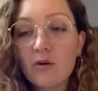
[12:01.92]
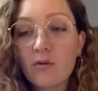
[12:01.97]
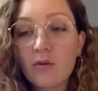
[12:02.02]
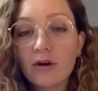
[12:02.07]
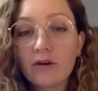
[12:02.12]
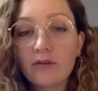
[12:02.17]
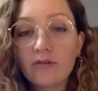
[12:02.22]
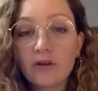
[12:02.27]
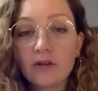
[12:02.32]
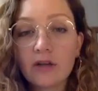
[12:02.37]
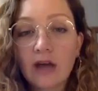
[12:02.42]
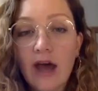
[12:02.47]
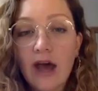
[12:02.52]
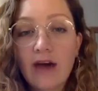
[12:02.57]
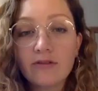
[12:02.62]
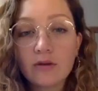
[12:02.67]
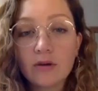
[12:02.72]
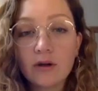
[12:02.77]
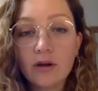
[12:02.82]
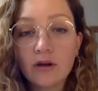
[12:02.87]
wonderful to
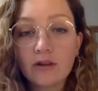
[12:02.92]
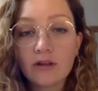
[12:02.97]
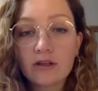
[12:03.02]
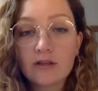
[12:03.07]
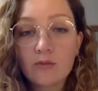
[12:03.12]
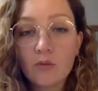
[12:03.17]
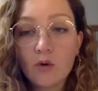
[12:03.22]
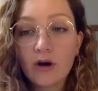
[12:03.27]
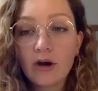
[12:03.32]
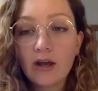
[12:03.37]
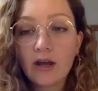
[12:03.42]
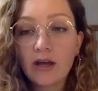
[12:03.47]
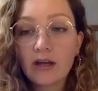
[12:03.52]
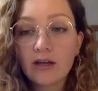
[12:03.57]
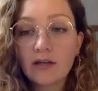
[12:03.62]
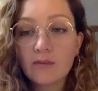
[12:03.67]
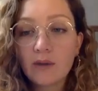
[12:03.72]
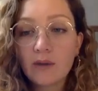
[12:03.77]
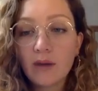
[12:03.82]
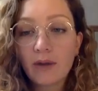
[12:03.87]
have you here this morning
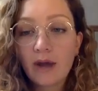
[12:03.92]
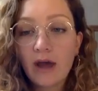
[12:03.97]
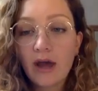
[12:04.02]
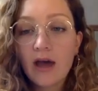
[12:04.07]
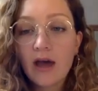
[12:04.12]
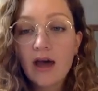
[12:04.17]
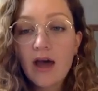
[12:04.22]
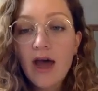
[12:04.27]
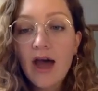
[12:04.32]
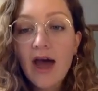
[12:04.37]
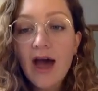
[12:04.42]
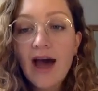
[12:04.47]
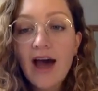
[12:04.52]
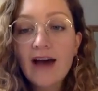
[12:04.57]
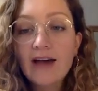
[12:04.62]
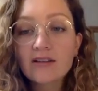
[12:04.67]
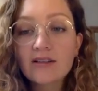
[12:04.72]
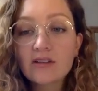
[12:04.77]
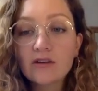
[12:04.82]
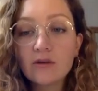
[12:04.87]
and to be able to
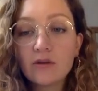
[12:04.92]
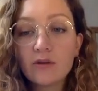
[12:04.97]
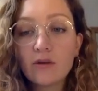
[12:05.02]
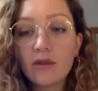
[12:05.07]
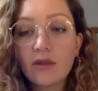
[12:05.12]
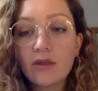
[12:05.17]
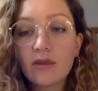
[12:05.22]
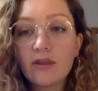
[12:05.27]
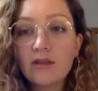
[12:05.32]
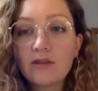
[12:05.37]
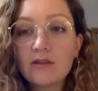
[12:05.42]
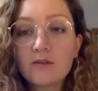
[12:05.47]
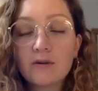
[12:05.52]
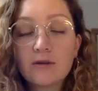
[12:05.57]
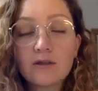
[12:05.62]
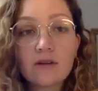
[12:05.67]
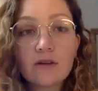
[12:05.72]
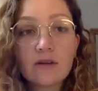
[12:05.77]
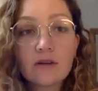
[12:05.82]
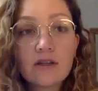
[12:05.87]
ask you
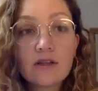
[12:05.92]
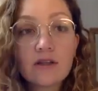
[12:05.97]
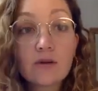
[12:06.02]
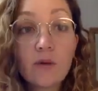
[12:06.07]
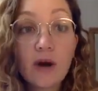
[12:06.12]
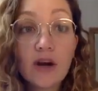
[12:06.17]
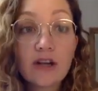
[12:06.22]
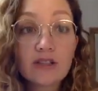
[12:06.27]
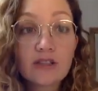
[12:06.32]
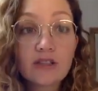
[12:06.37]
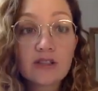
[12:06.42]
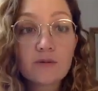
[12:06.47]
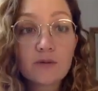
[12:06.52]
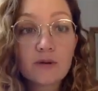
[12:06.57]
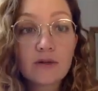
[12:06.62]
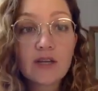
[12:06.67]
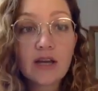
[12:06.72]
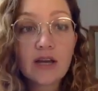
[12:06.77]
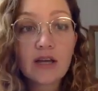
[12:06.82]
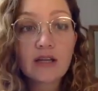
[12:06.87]
these questions
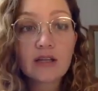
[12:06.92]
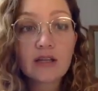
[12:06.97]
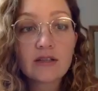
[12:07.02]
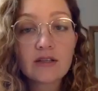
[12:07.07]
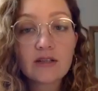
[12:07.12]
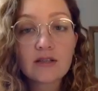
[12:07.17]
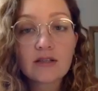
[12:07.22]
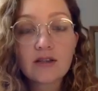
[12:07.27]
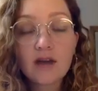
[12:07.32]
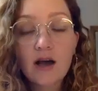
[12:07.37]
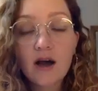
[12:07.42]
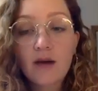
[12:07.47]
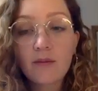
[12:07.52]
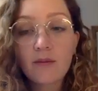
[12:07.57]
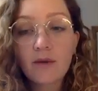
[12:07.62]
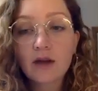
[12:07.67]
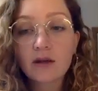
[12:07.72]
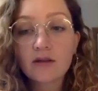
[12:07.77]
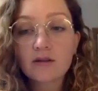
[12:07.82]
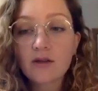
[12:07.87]
pertaining to this topic.